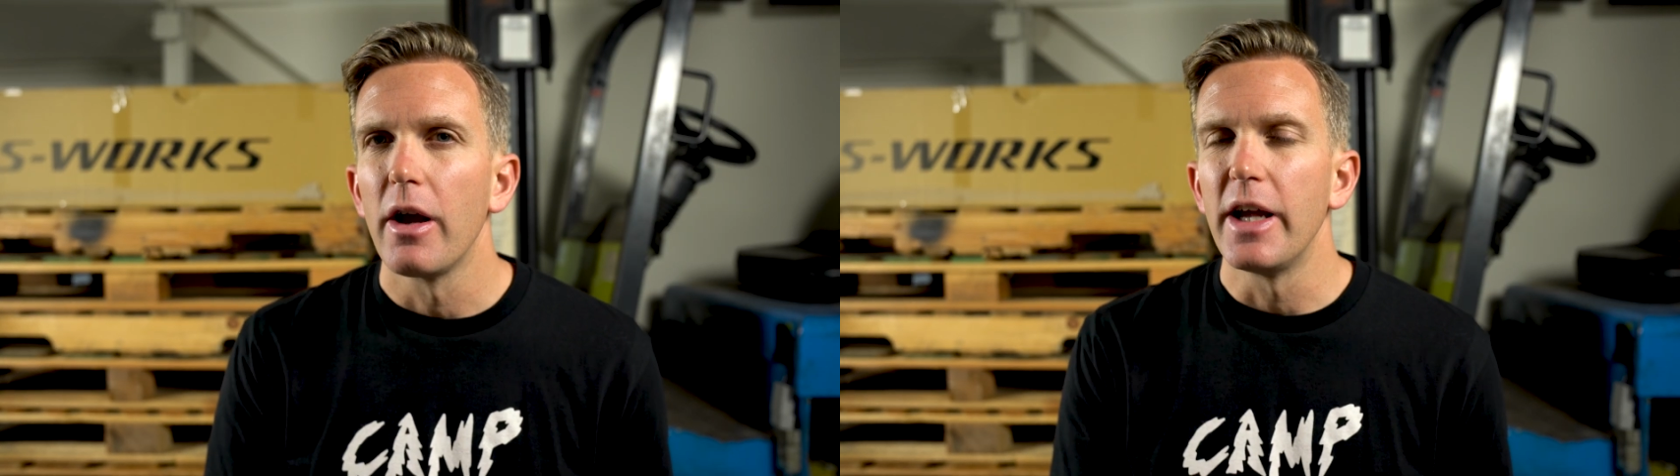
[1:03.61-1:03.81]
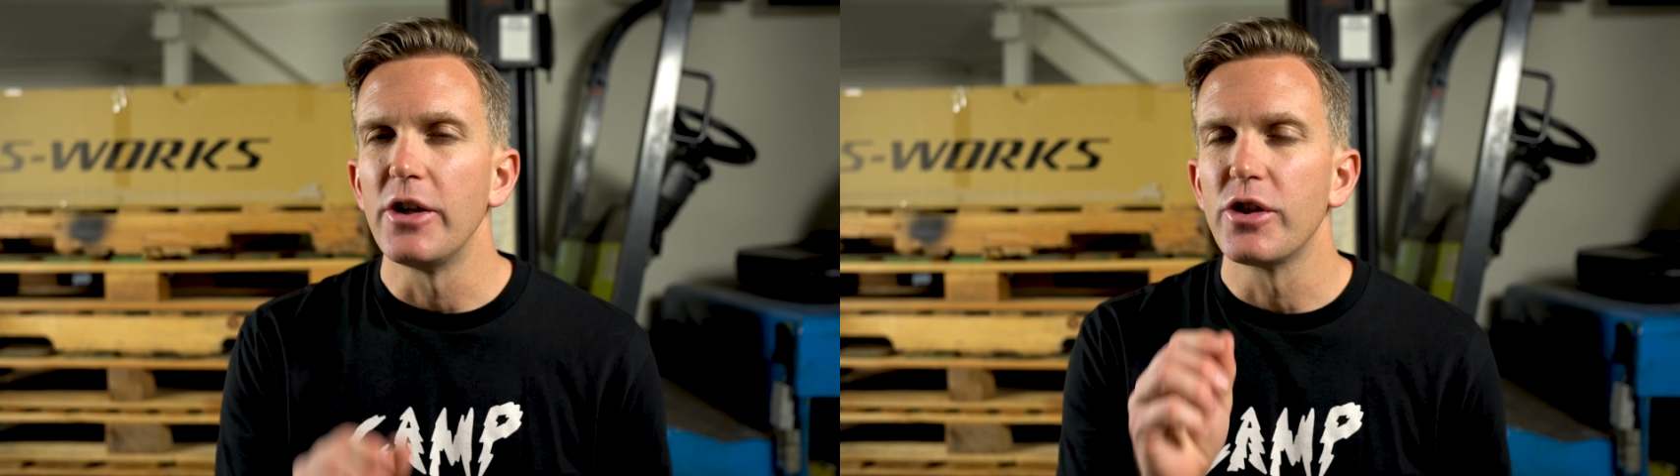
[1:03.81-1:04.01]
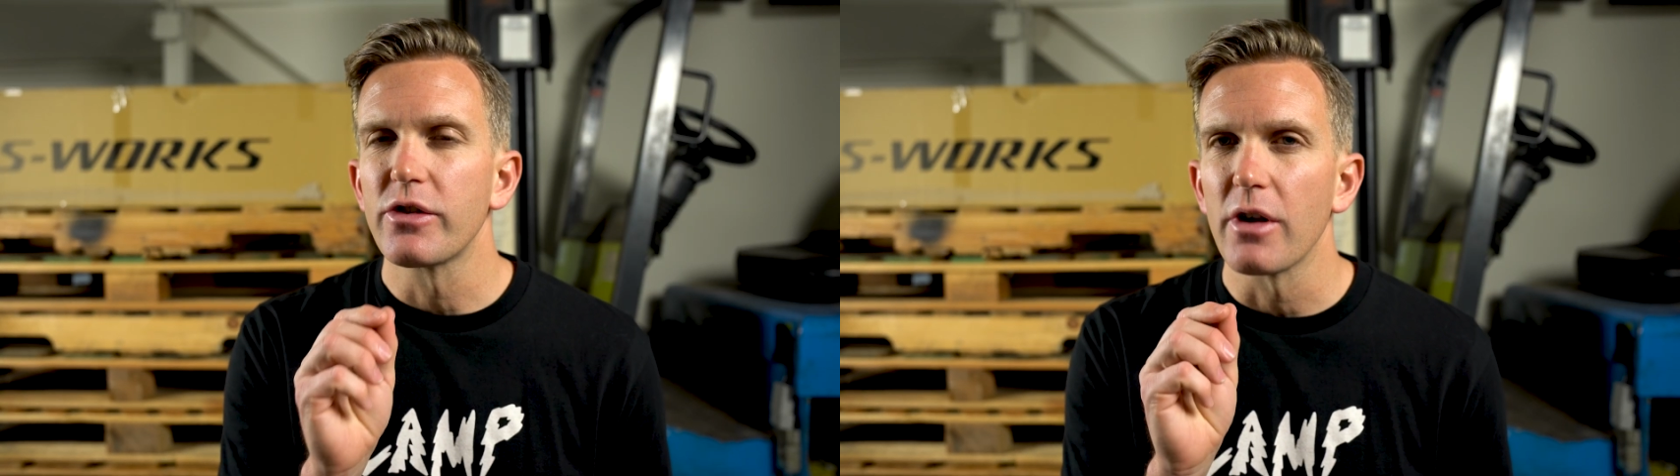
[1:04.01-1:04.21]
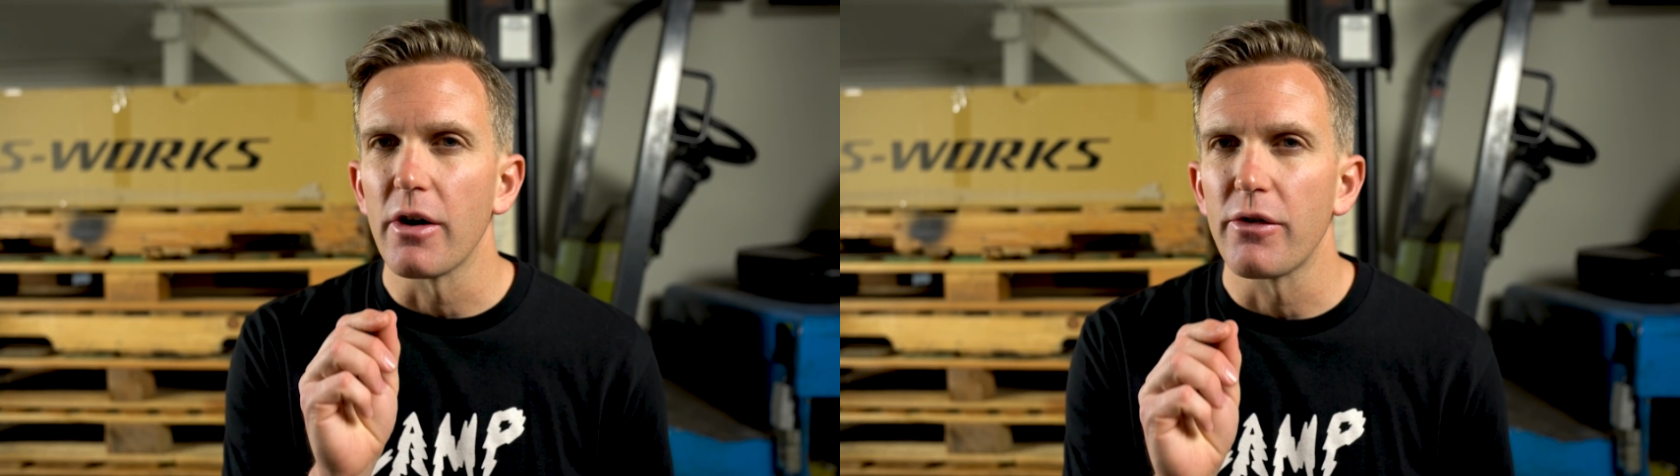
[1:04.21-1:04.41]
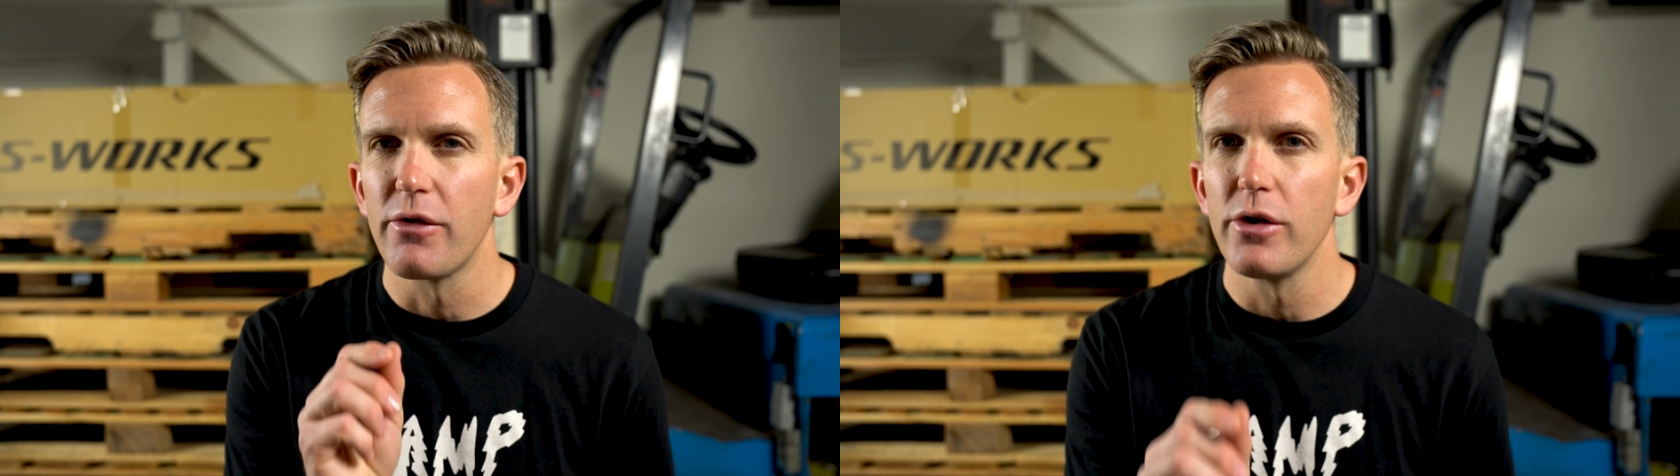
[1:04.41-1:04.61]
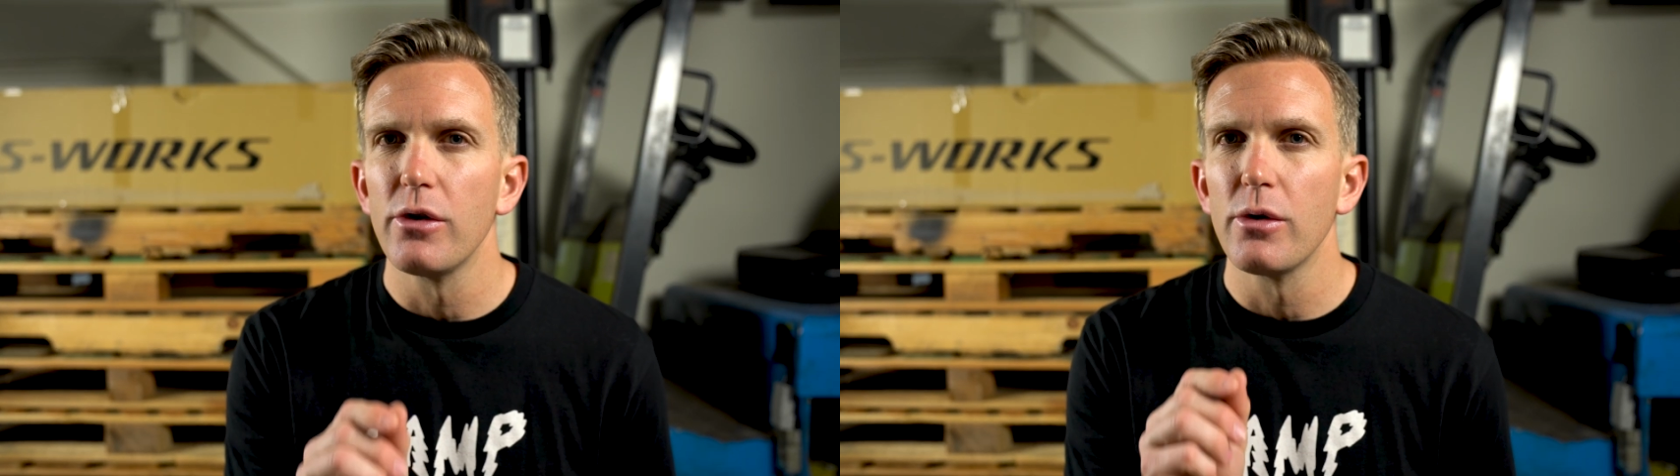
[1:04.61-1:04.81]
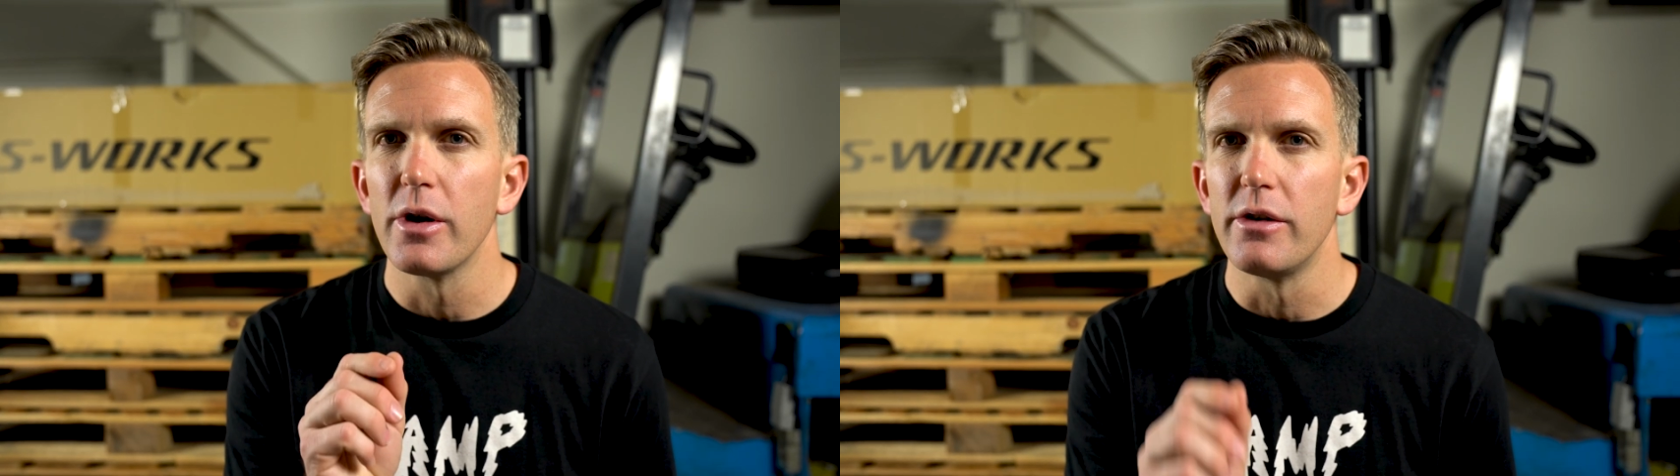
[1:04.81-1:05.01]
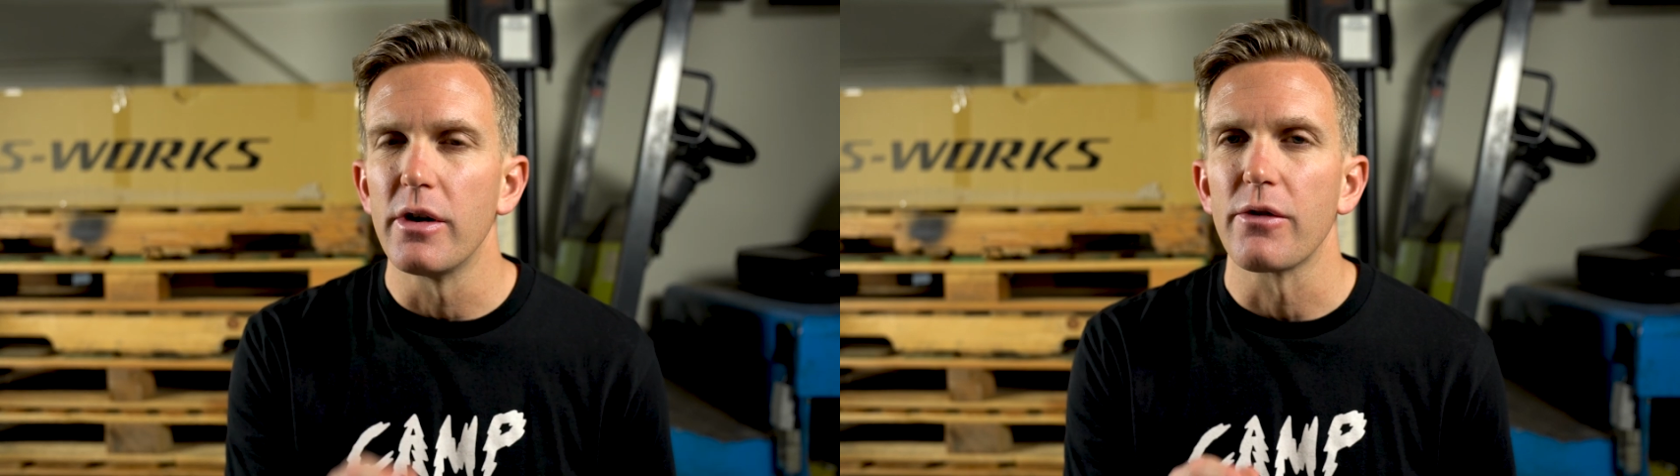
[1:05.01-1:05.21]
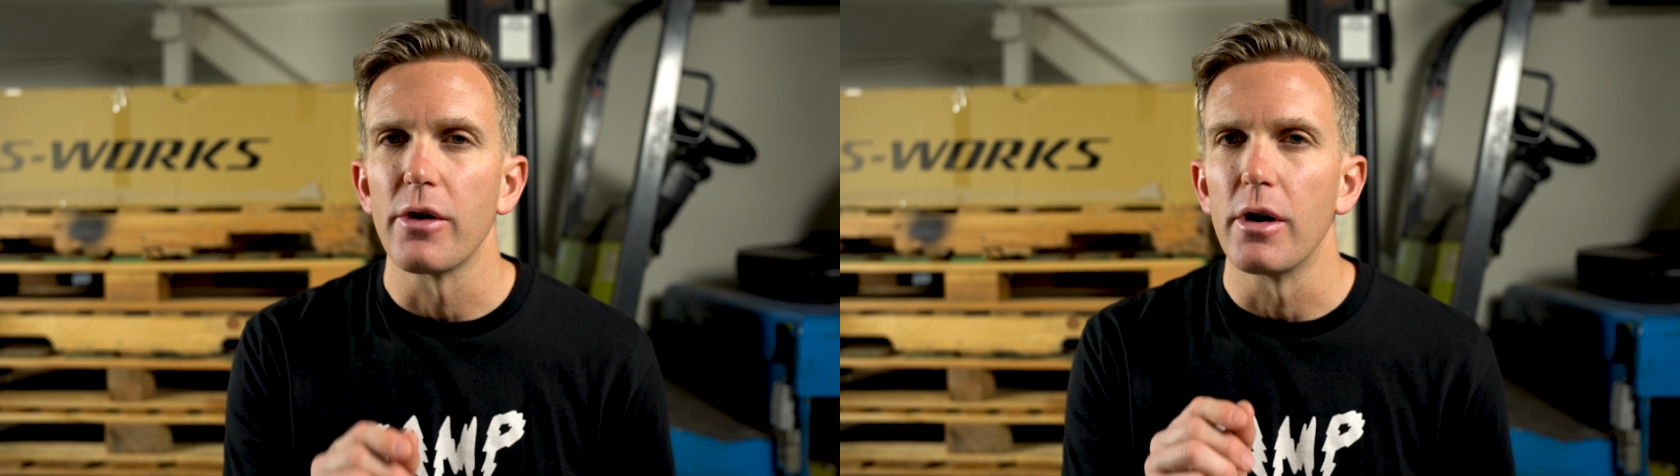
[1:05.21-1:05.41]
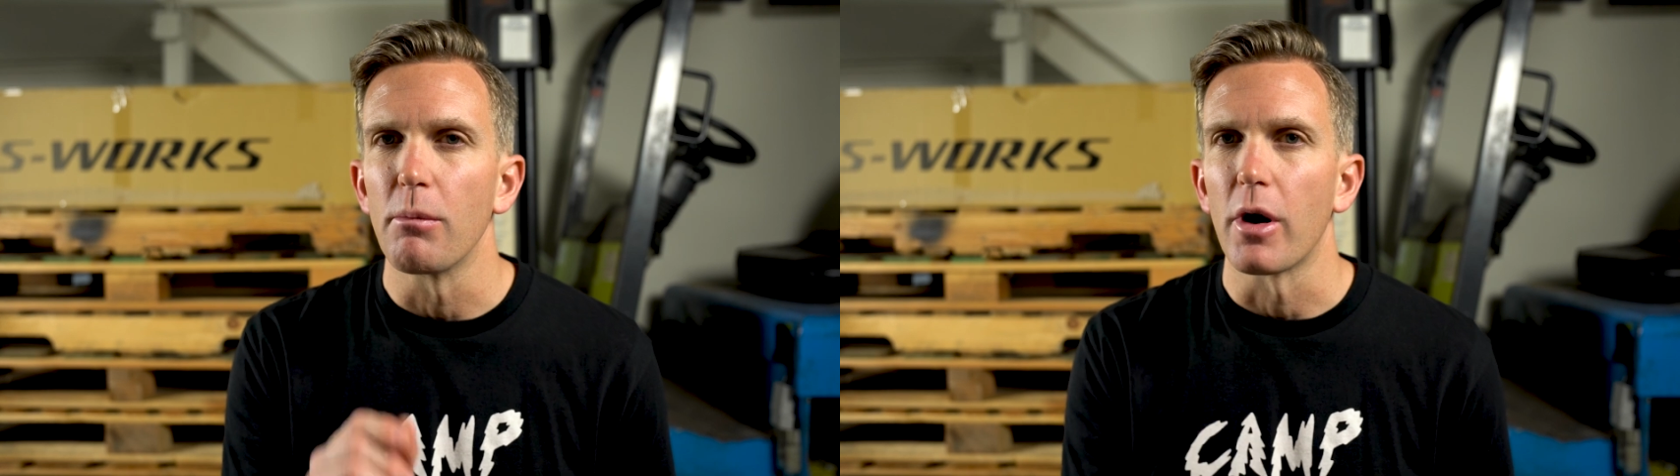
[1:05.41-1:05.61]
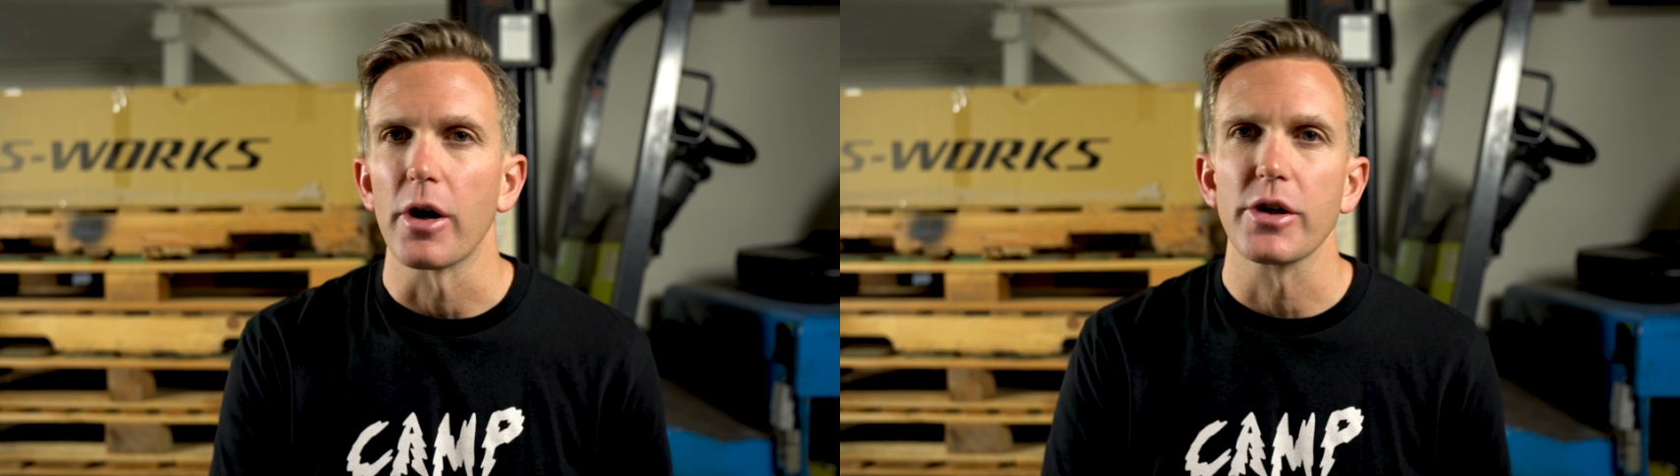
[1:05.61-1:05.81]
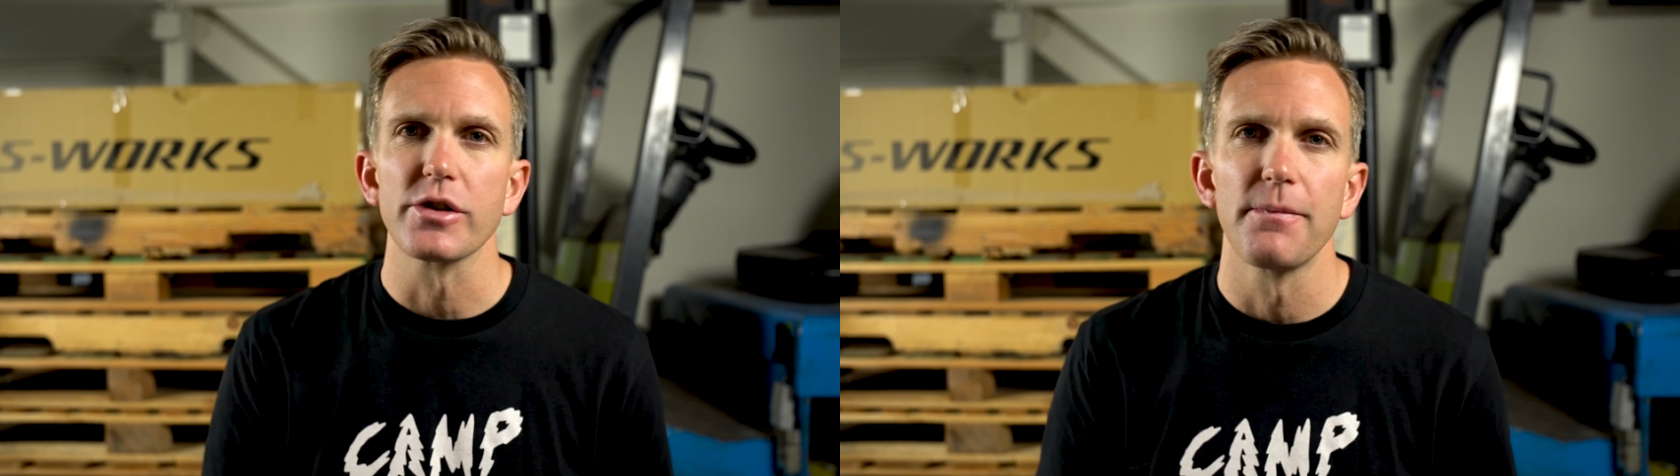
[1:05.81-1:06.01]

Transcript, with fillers: in just a few different marks.